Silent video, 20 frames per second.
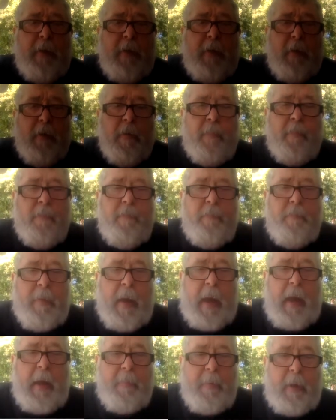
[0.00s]
her
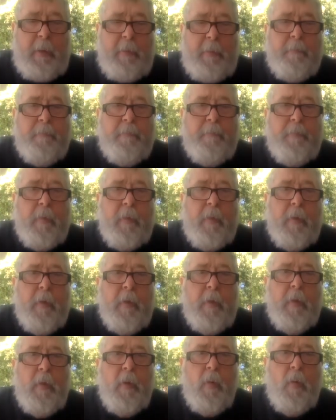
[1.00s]
baby.
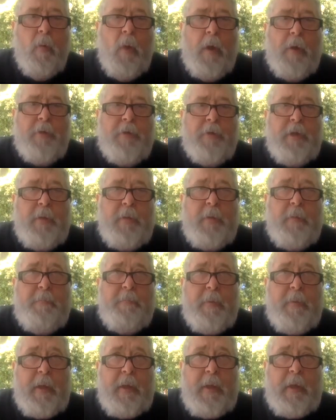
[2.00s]
Yes. Where she would
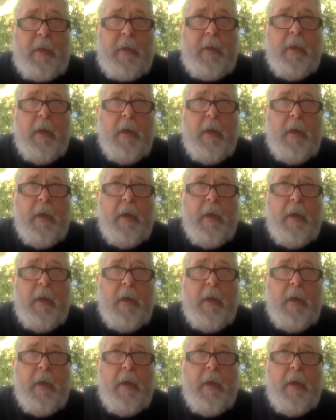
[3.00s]
be.